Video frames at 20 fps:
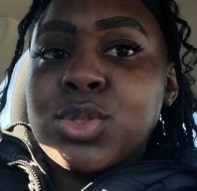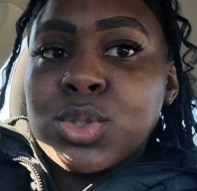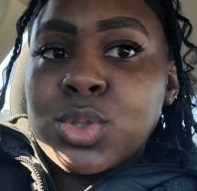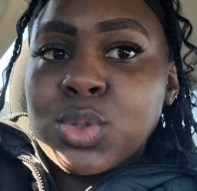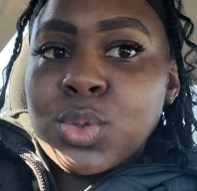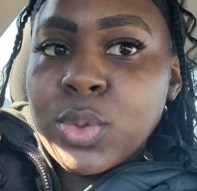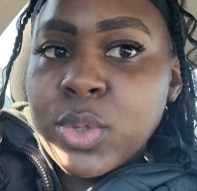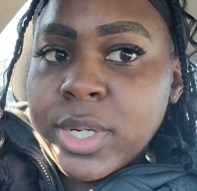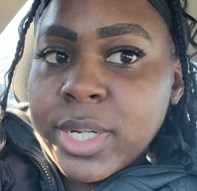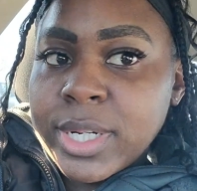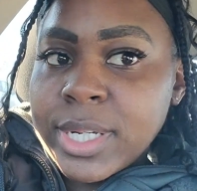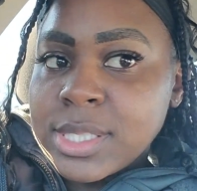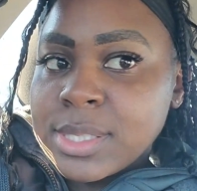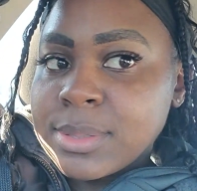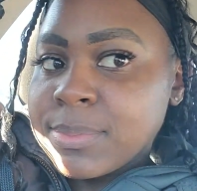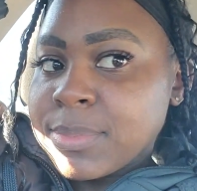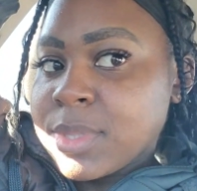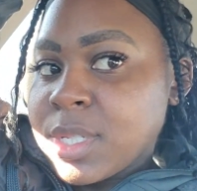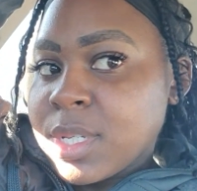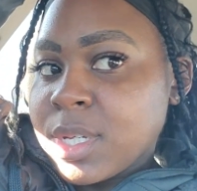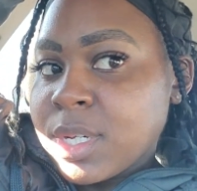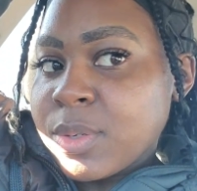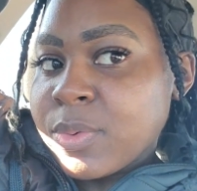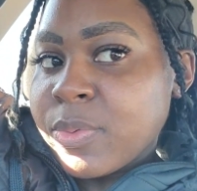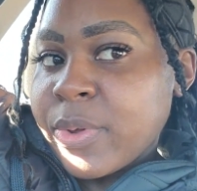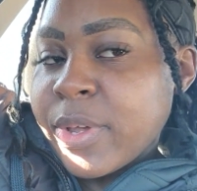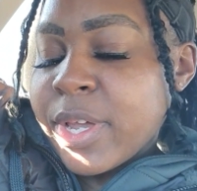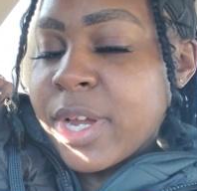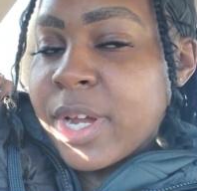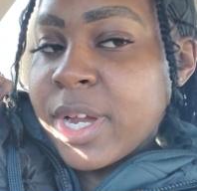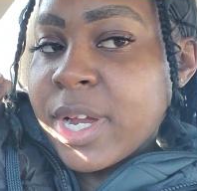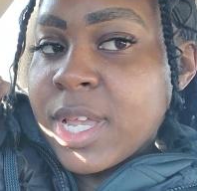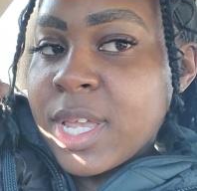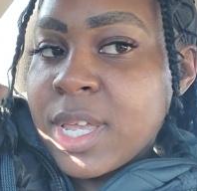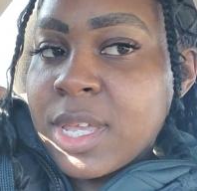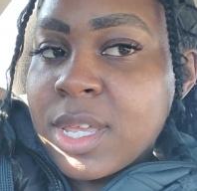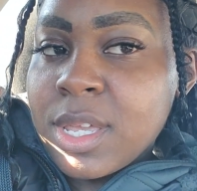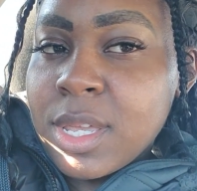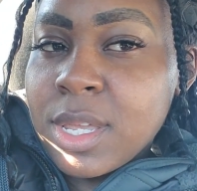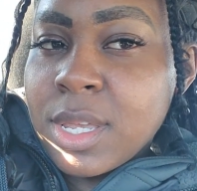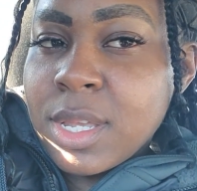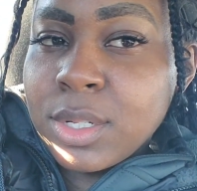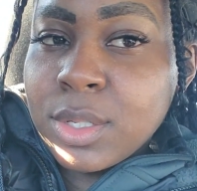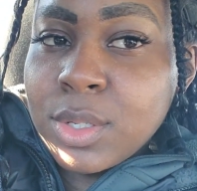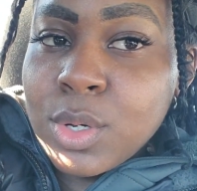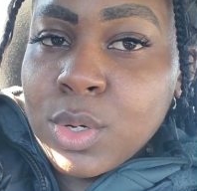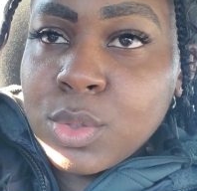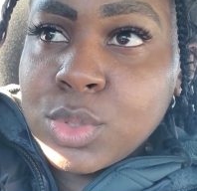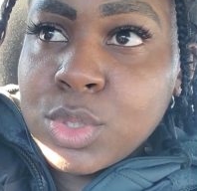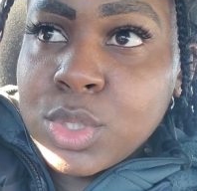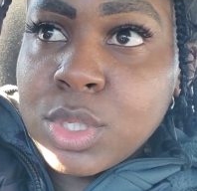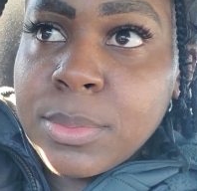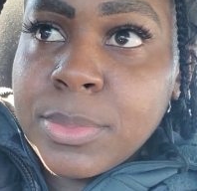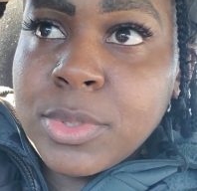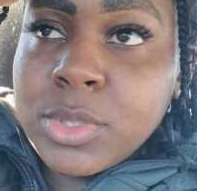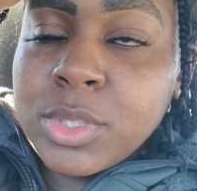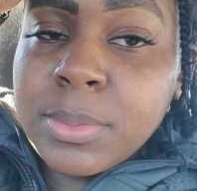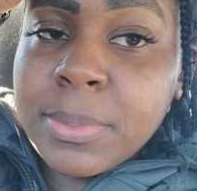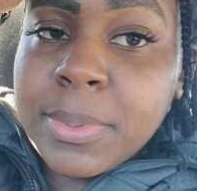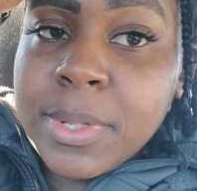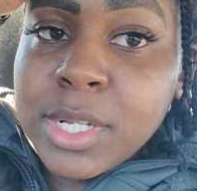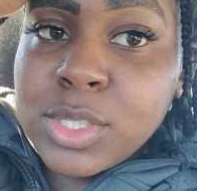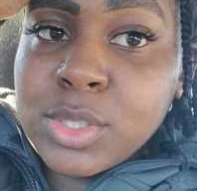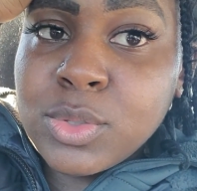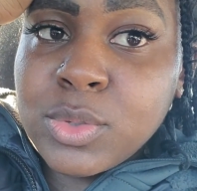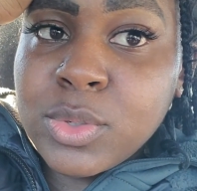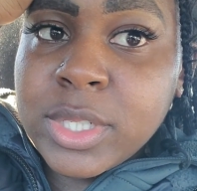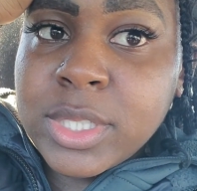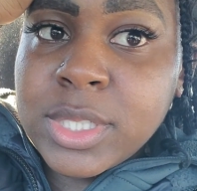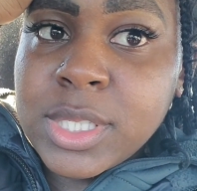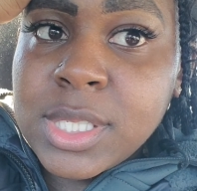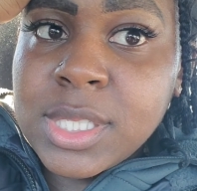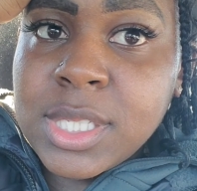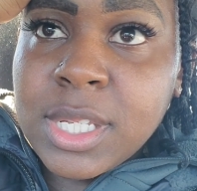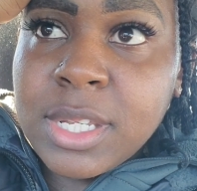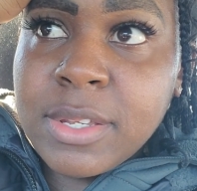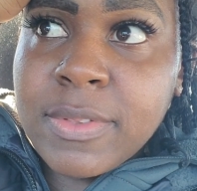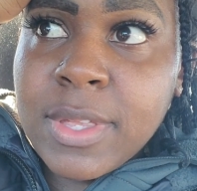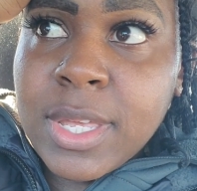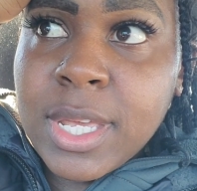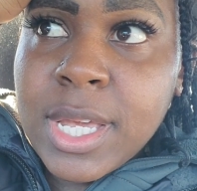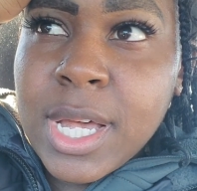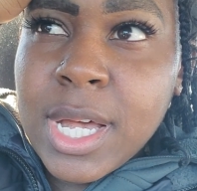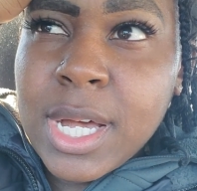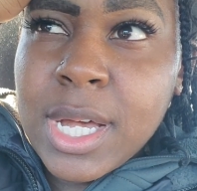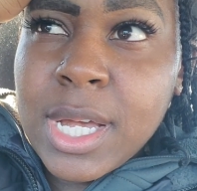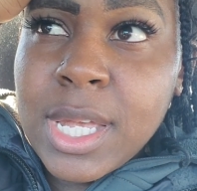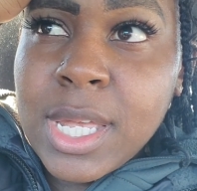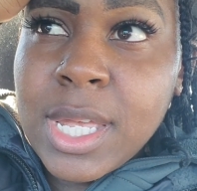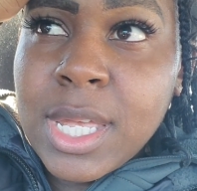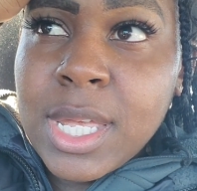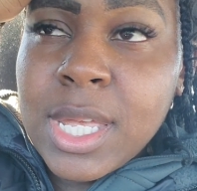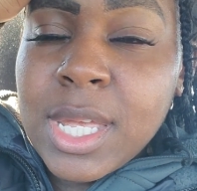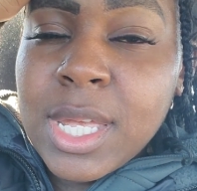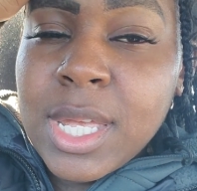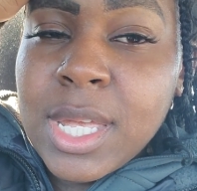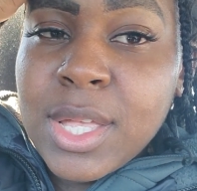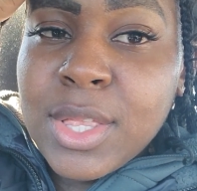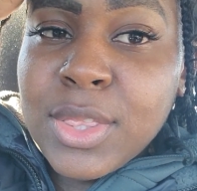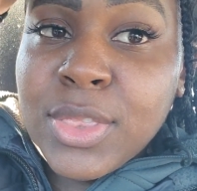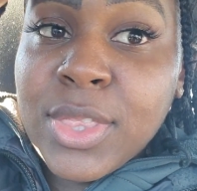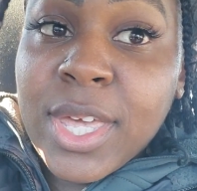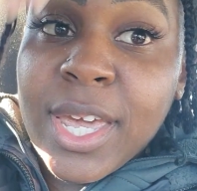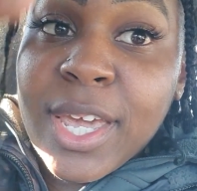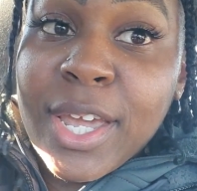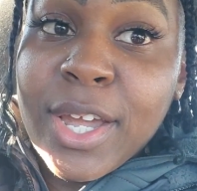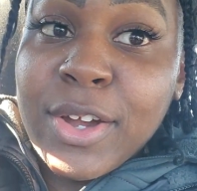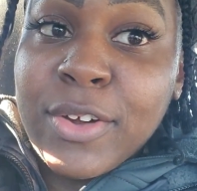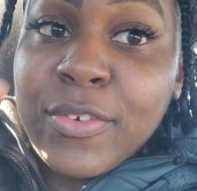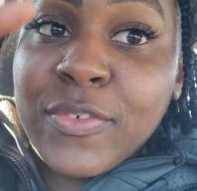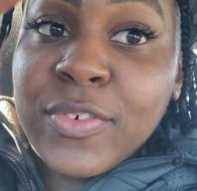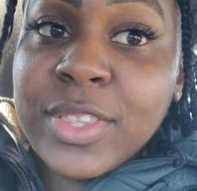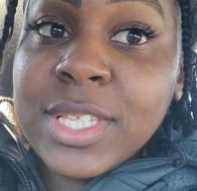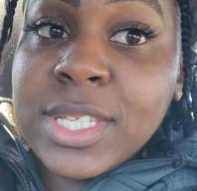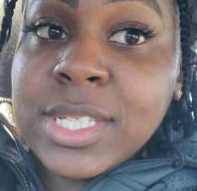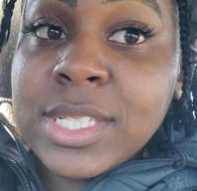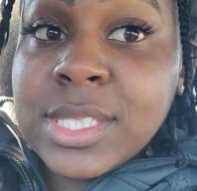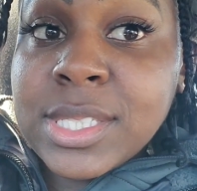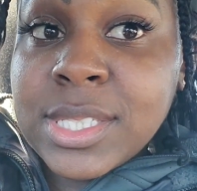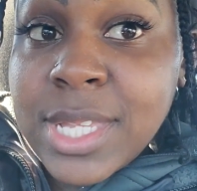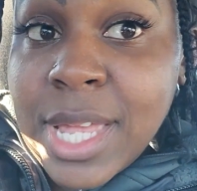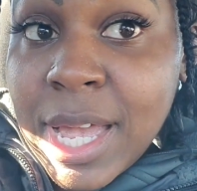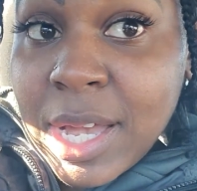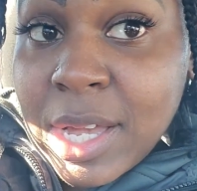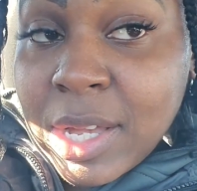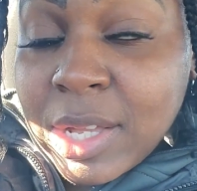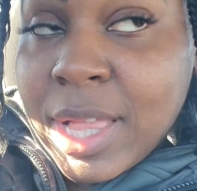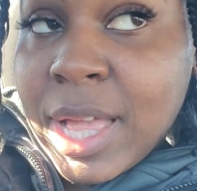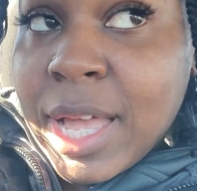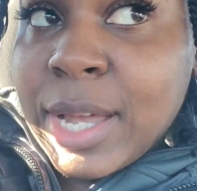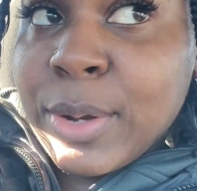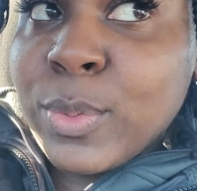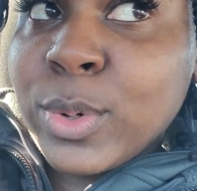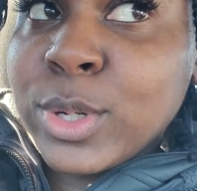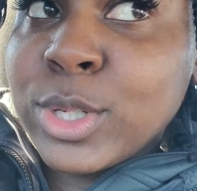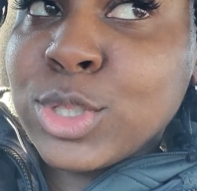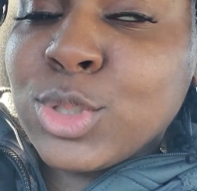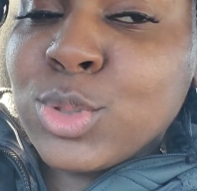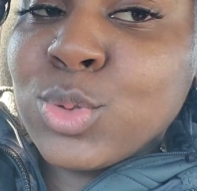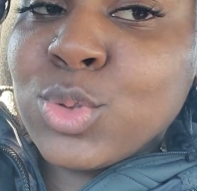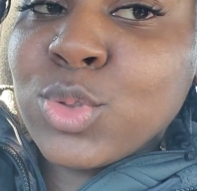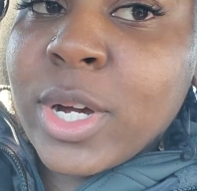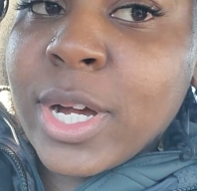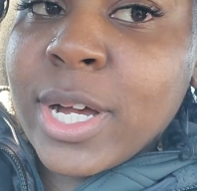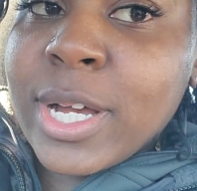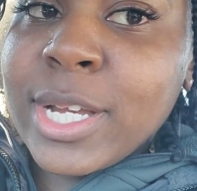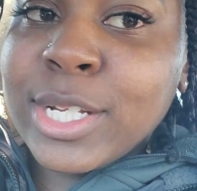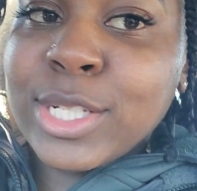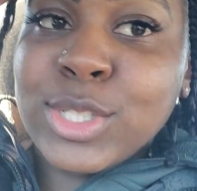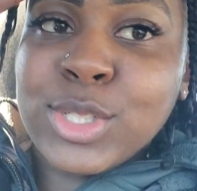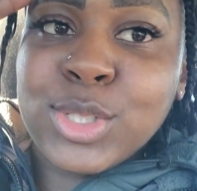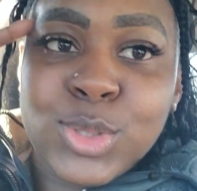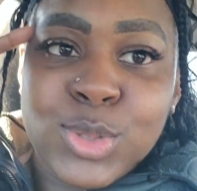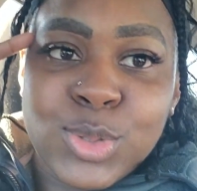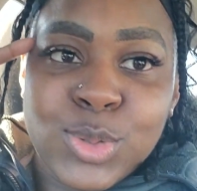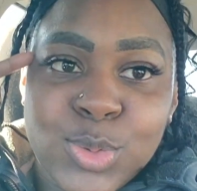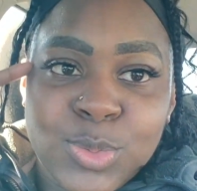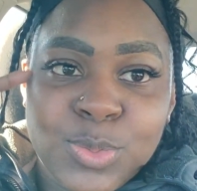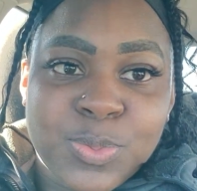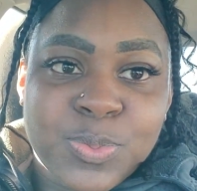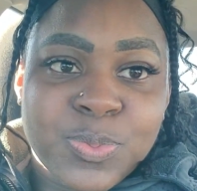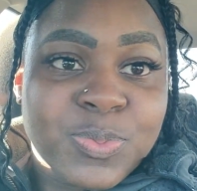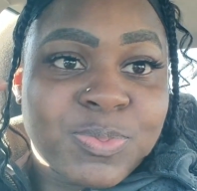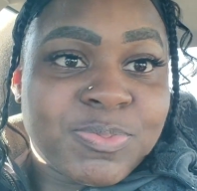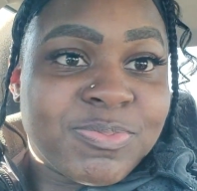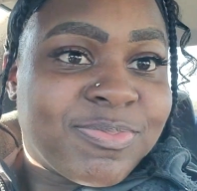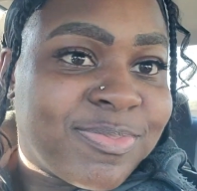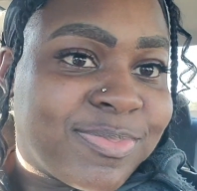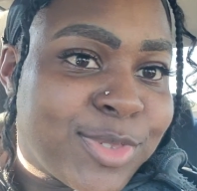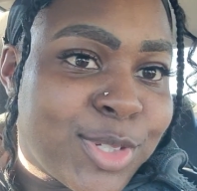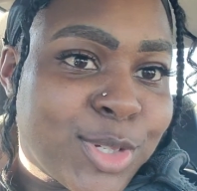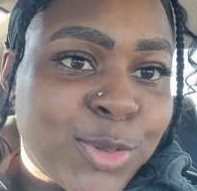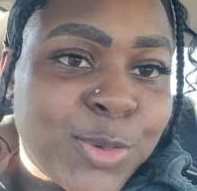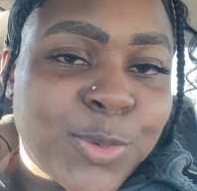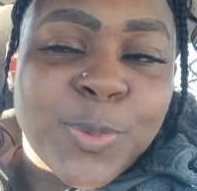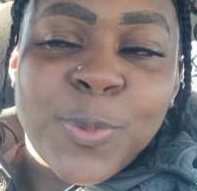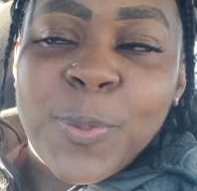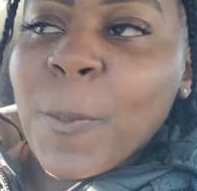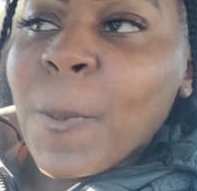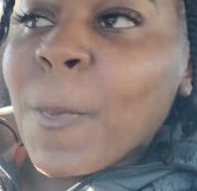store, get some Tupperware, and go to the beauty supply store to see if they got the hair for this style I want to try to do.